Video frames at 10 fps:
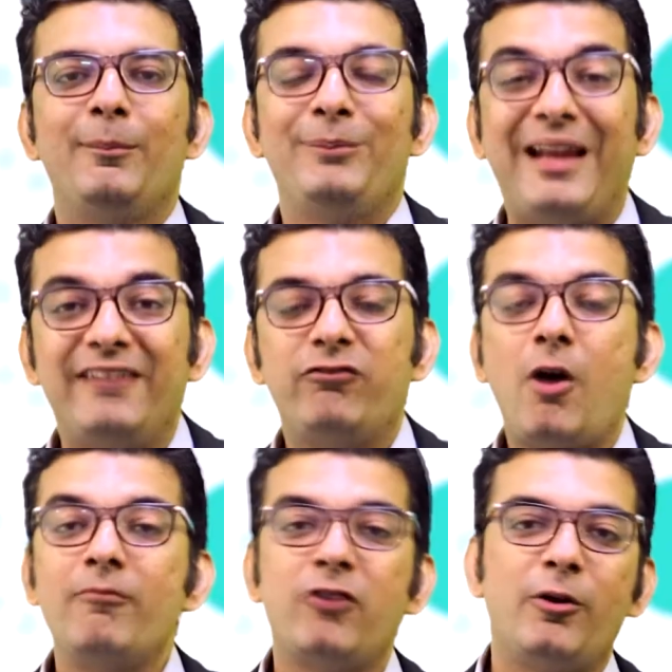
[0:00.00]

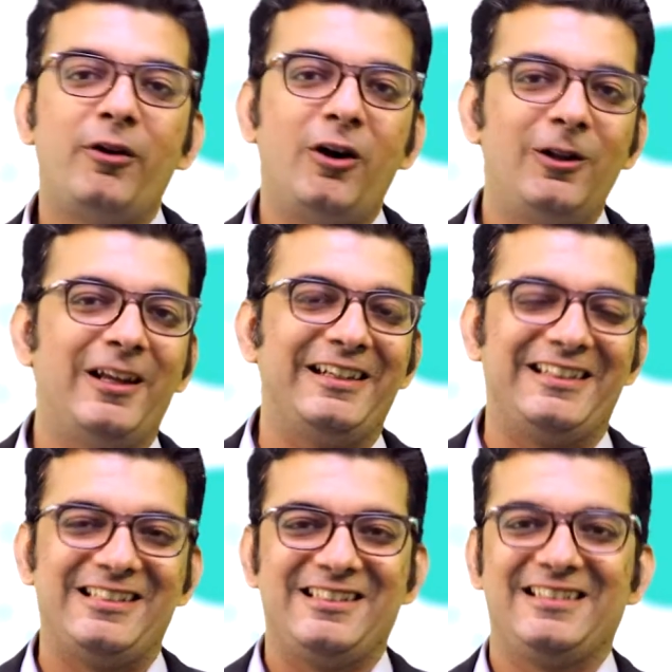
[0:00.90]
Platform for online
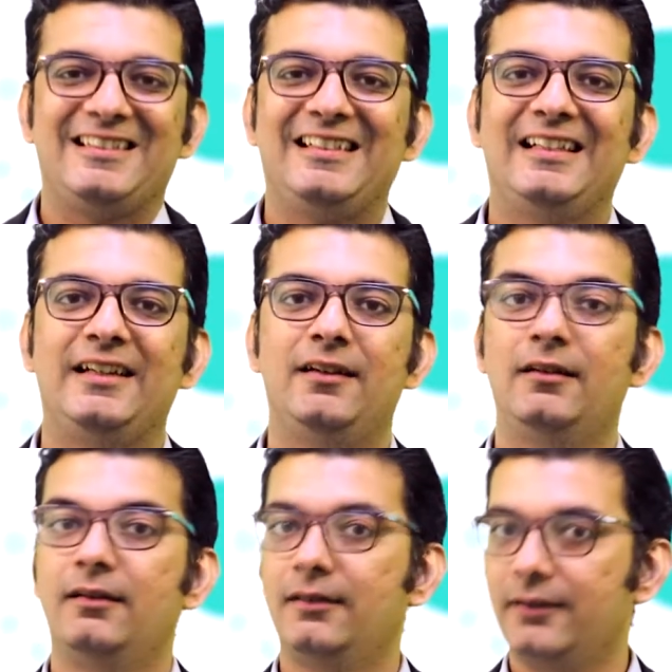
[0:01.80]
teaching.
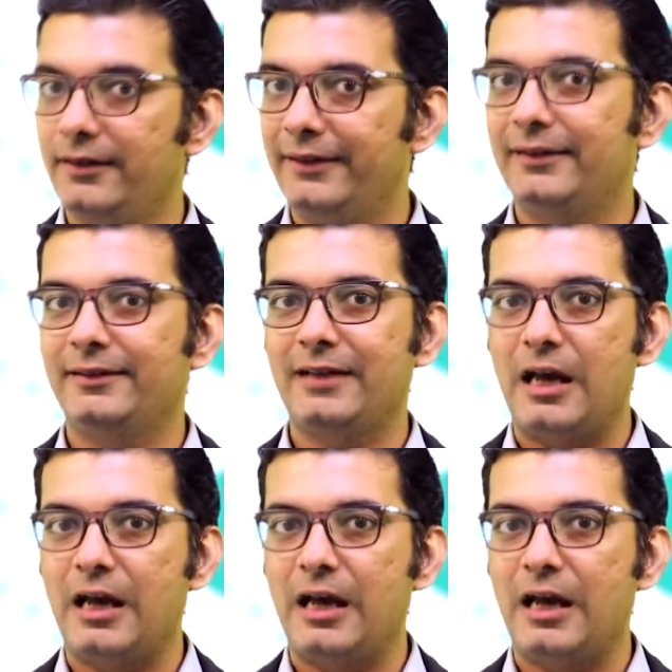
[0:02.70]
Is it